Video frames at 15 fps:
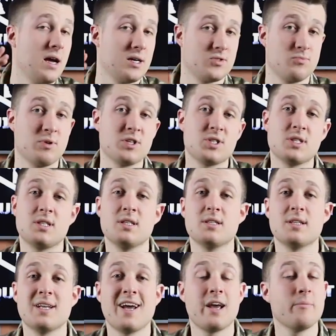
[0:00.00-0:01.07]
As mentioned in
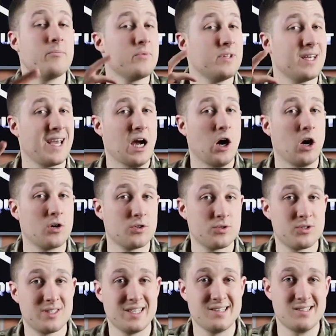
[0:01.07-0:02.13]
the name, the
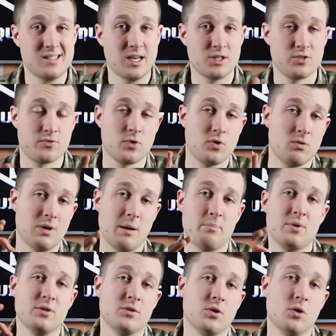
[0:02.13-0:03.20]
ROC stands for
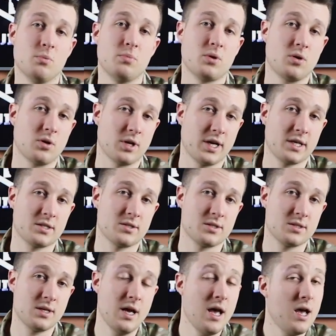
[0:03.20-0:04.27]
Rapid Open
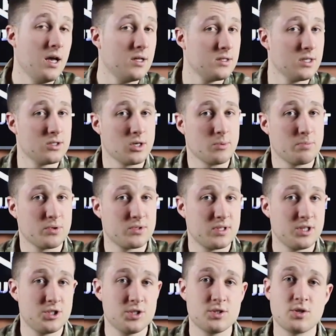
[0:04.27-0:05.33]
Connectors. These are
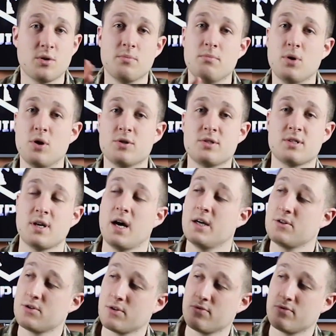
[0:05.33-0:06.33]
positioned on both sides